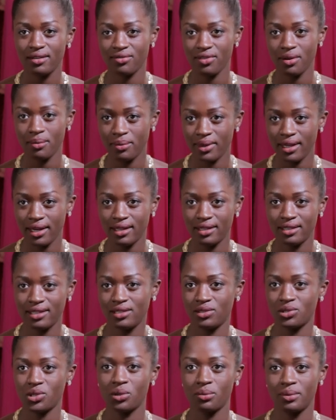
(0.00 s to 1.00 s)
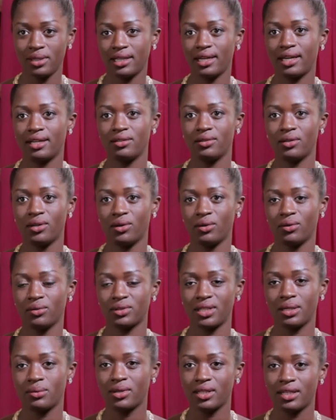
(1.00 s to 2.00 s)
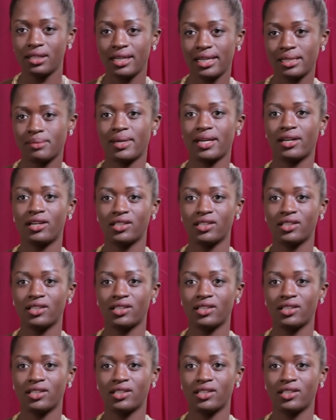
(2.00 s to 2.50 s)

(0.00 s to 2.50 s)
from then and told me that, you know, they really liked my